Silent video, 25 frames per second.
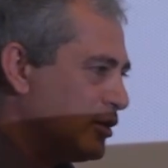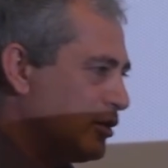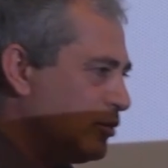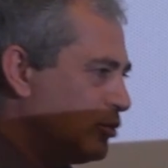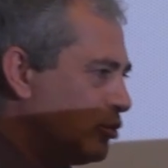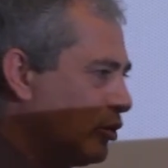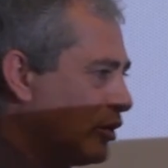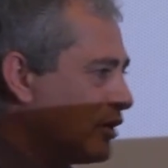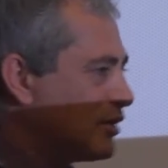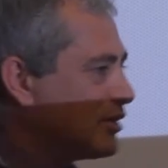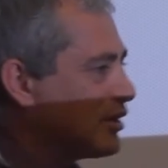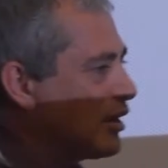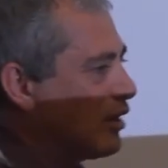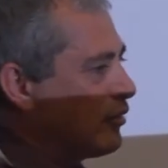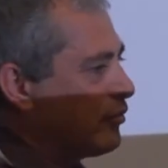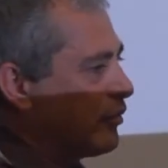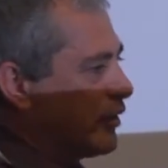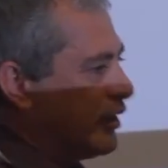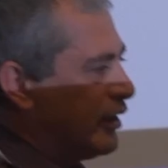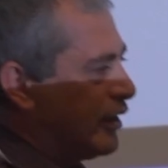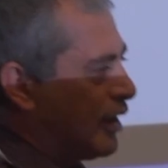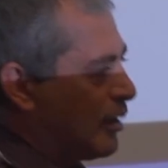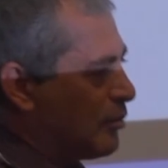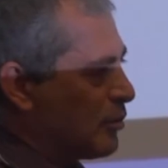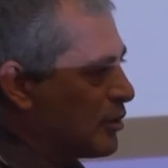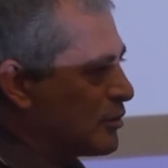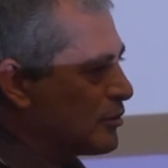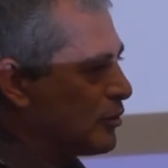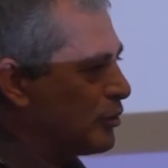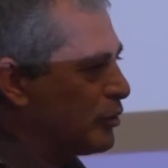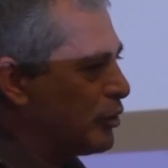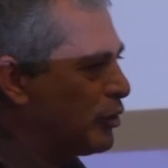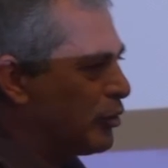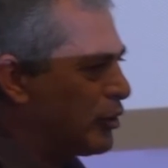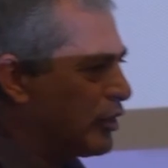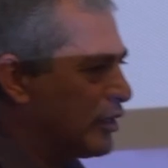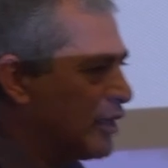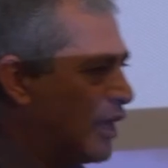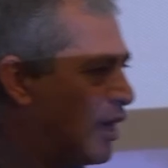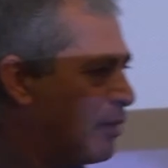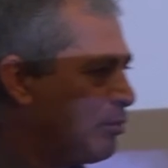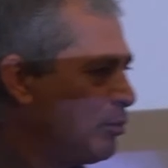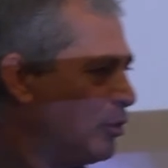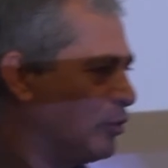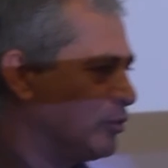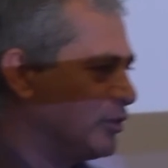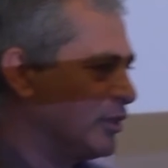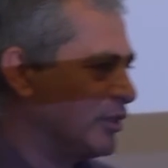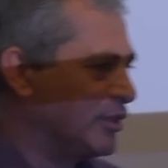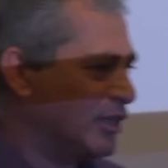doing stuff in Amazon, you can
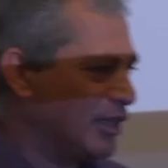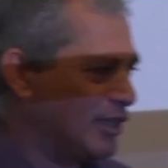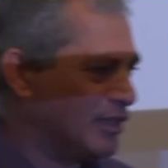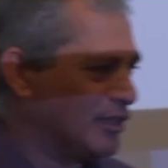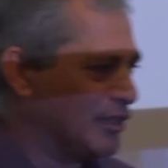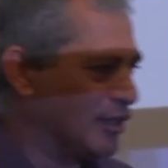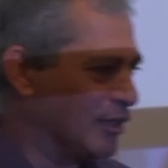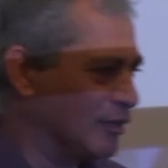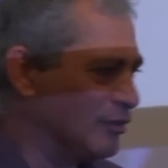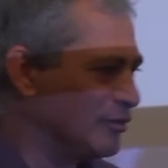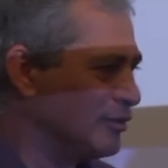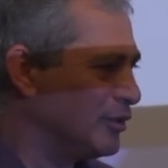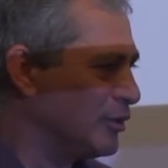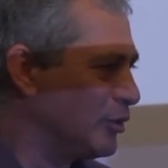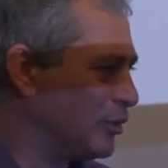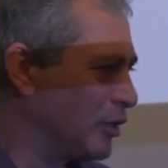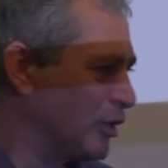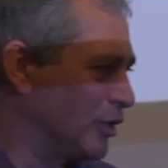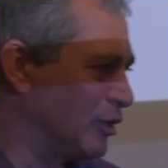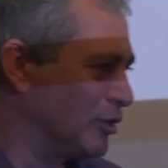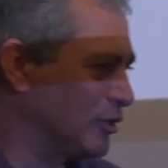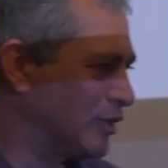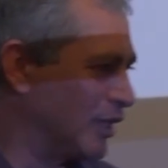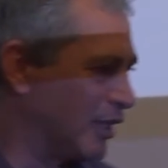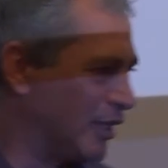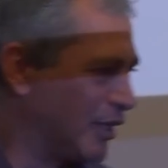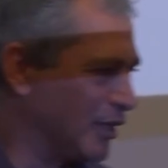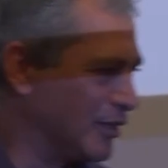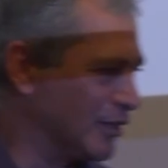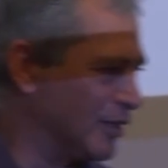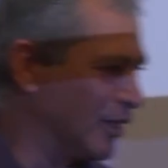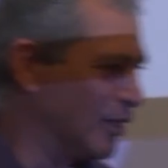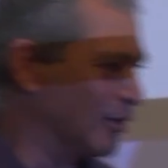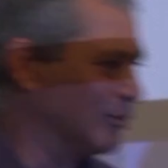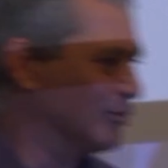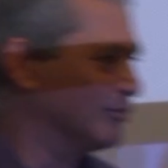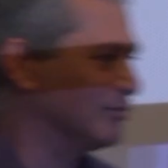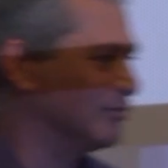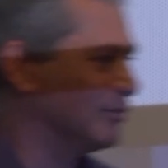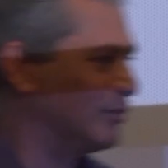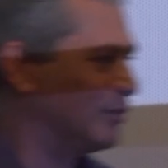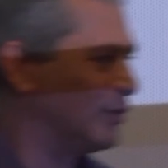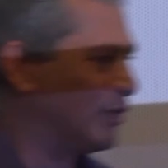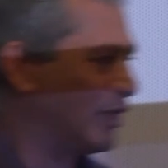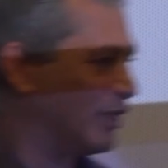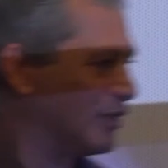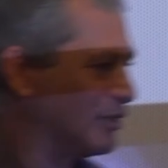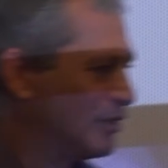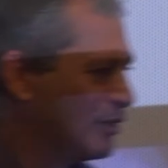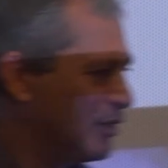upload the data, you cannot take it down.
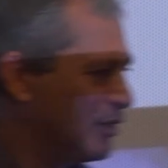Okay,